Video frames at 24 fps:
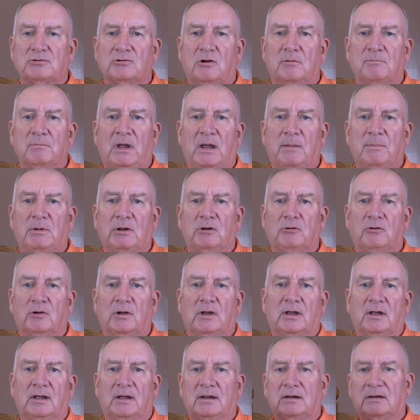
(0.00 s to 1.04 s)
or maybe
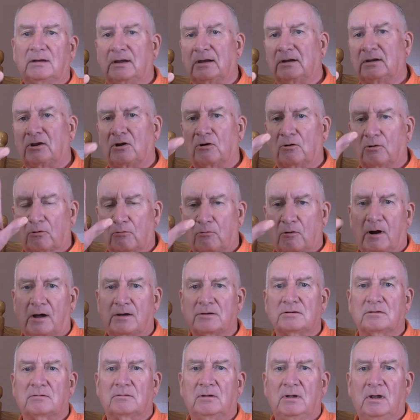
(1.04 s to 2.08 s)
looking in, you know
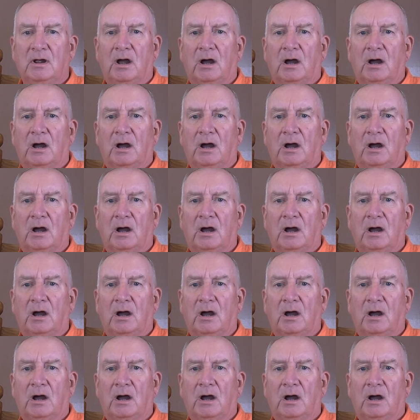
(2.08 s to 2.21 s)
across a,